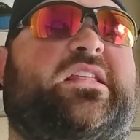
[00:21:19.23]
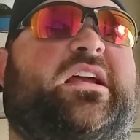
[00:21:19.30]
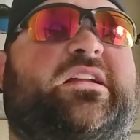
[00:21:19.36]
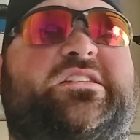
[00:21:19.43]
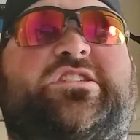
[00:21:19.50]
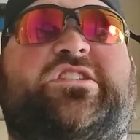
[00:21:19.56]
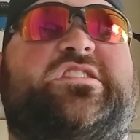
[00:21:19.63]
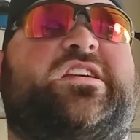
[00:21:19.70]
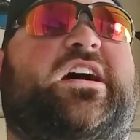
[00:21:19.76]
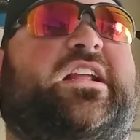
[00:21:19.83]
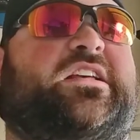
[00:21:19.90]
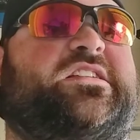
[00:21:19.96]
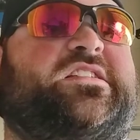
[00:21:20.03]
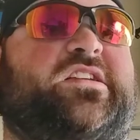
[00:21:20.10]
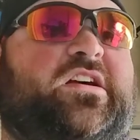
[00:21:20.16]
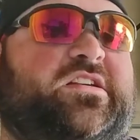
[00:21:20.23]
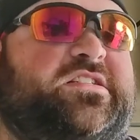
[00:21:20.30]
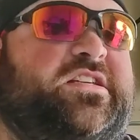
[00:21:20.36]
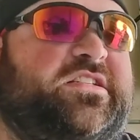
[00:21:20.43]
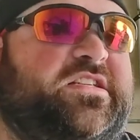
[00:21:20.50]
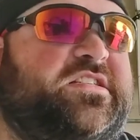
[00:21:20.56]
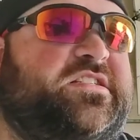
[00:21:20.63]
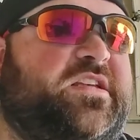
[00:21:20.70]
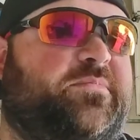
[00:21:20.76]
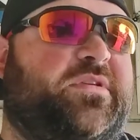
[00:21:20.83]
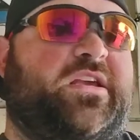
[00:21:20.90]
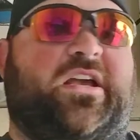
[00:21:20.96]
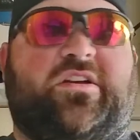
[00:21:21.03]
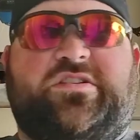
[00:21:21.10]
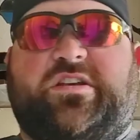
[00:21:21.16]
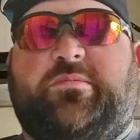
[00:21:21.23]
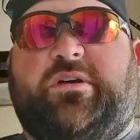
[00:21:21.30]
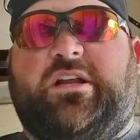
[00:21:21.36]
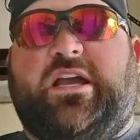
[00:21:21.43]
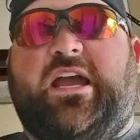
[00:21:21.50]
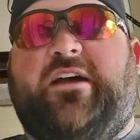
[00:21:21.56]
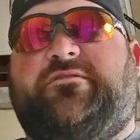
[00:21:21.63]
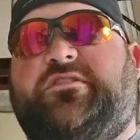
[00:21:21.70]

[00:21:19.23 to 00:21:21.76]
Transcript: that just kind of sucks because it's something else I'm going to have